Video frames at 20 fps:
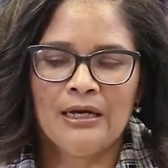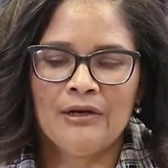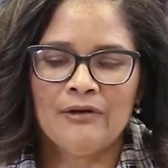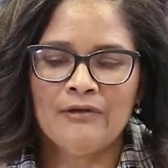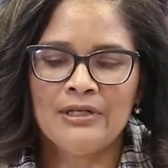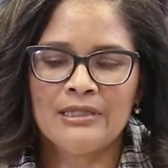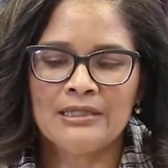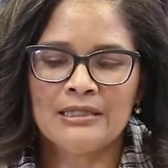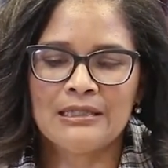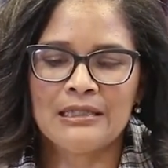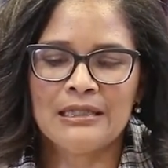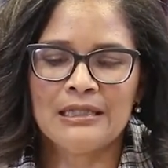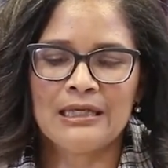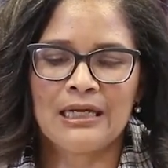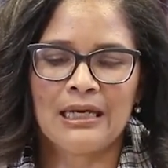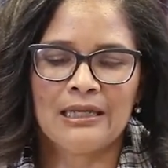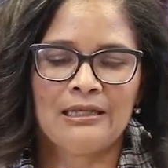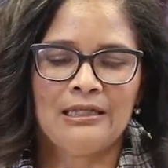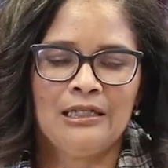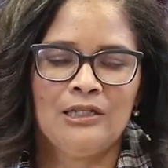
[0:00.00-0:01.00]
Recently,
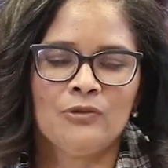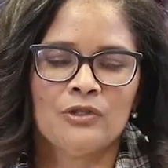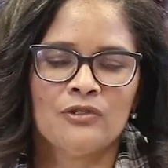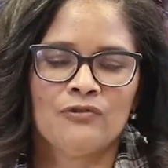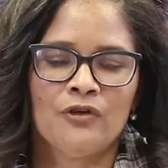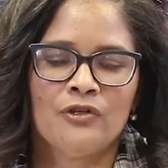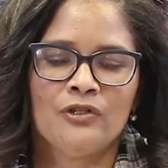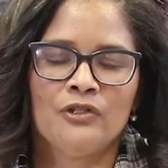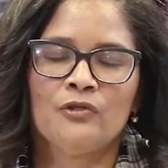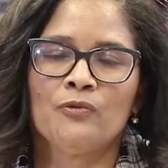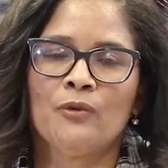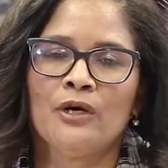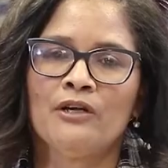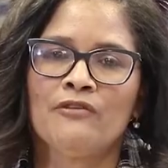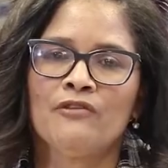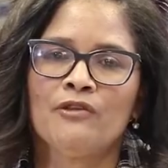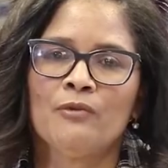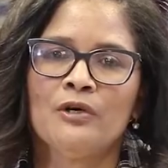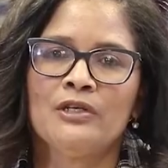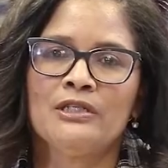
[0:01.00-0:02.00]
Kathleen was voted one
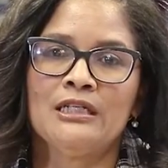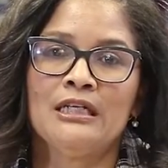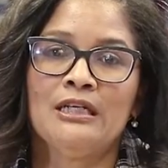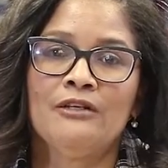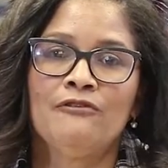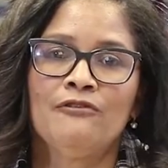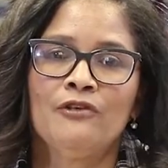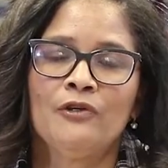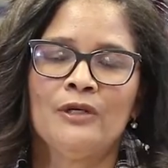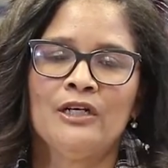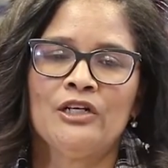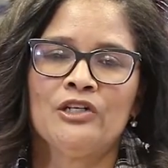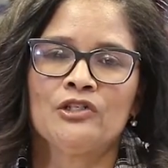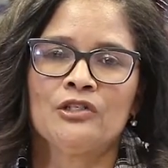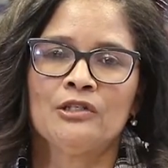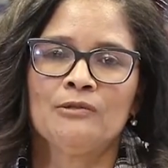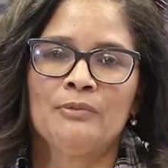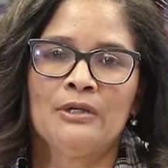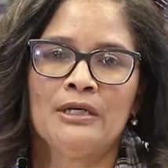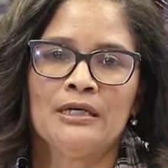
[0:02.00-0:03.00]
of the most
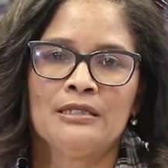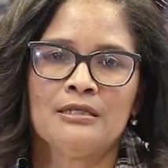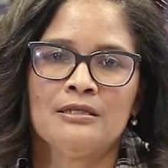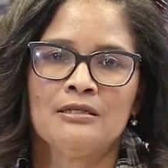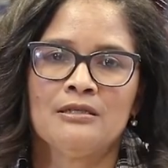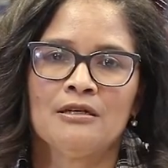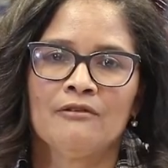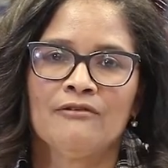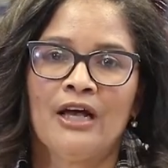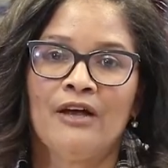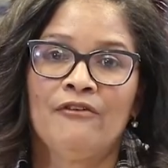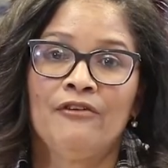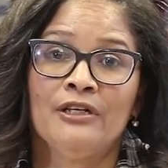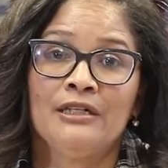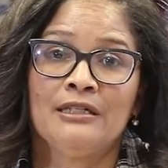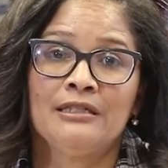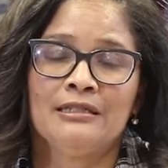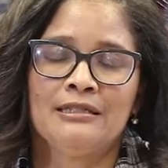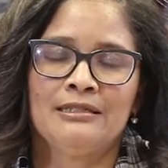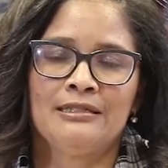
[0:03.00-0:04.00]
influential persons of
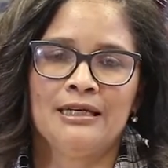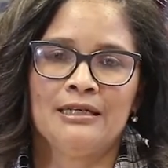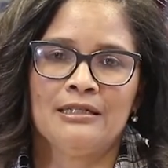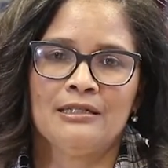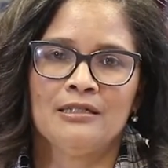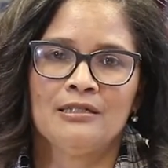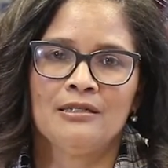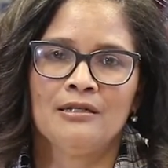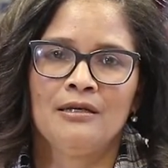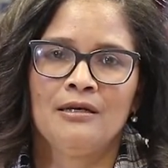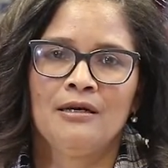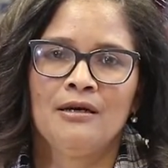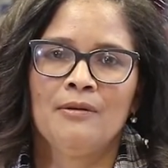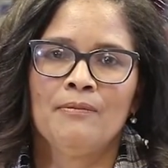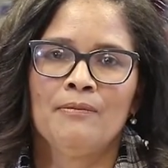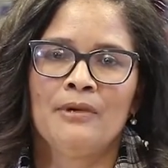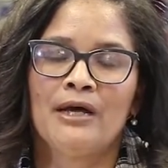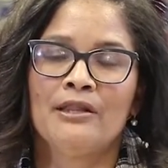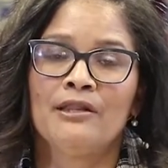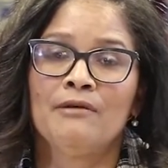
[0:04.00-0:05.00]
African descent
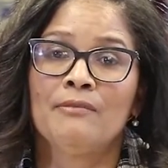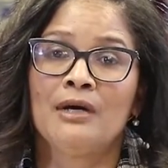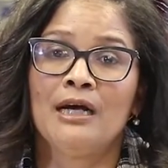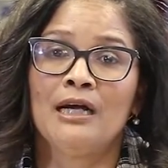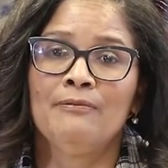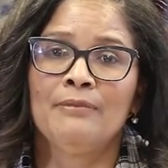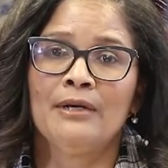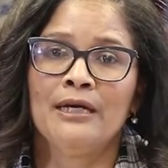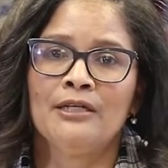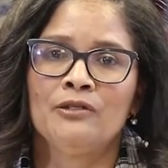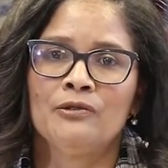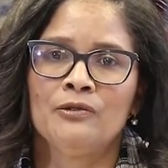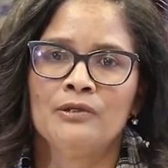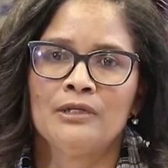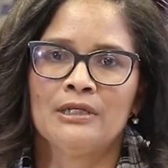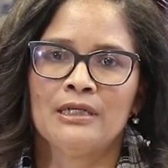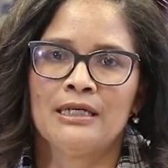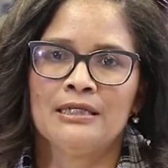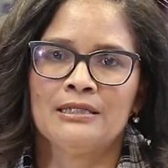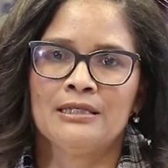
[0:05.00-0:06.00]
by the MyPaid
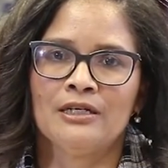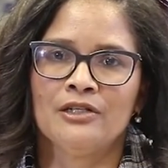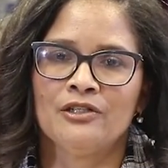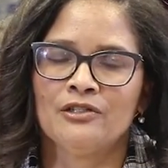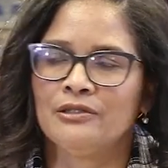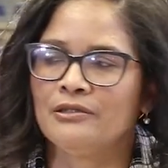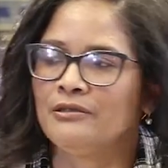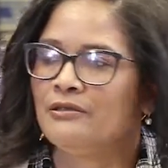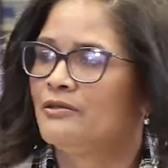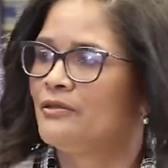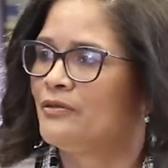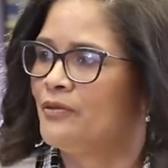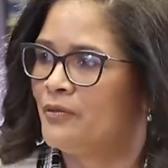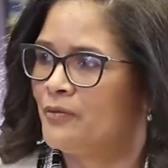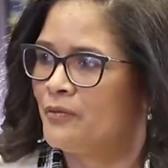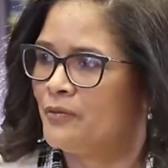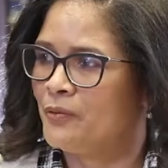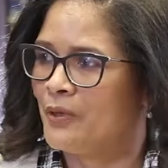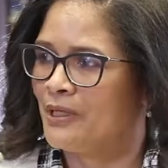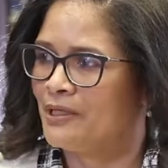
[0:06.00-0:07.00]
organization.
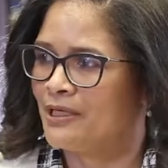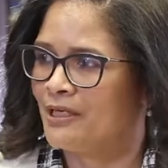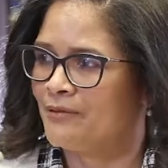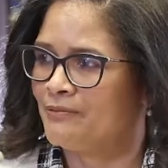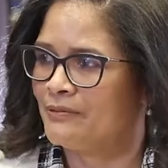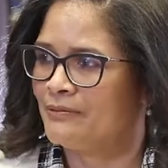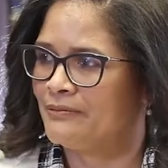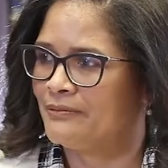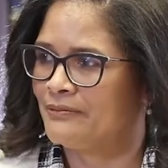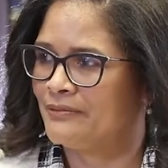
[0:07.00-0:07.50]
Welcome.